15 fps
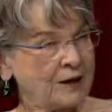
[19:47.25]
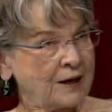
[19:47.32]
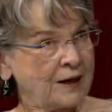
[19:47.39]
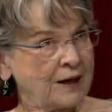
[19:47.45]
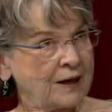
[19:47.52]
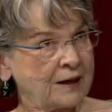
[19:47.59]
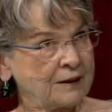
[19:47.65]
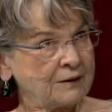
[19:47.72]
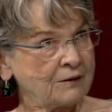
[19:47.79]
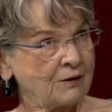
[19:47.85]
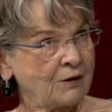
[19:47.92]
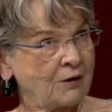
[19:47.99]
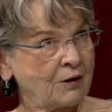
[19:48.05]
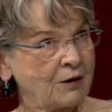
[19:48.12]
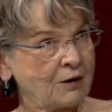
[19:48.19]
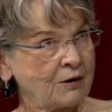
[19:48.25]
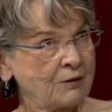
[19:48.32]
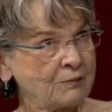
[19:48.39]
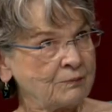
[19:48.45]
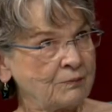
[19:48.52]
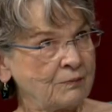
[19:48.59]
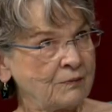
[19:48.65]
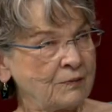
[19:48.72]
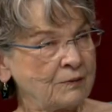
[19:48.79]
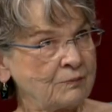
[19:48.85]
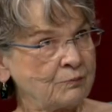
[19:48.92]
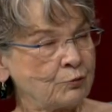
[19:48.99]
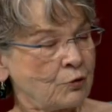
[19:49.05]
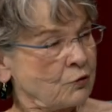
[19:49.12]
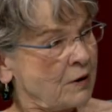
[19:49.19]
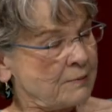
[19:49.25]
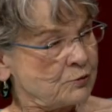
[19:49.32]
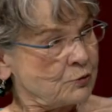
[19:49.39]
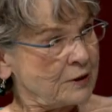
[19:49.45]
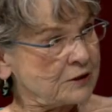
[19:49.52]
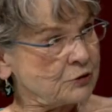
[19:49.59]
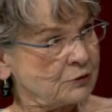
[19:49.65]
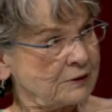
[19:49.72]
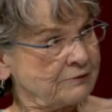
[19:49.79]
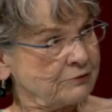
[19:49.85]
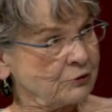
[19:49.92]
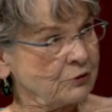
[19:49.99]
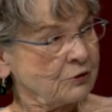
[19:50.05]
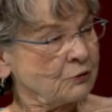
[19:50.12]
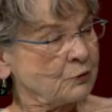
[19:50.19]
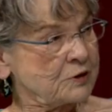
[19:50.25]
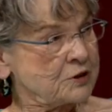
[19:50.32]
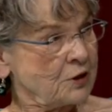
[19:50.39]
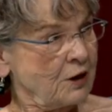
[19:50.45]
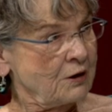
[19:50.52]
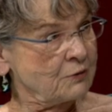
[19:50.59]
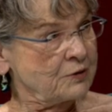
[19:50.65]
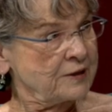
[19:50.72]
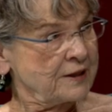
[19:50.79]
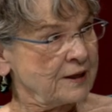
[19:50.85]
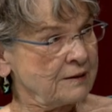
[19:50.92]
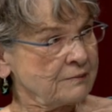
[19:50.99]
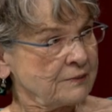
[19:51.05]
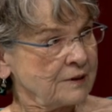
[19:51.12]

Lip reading: and our program director Laverne would talk with them.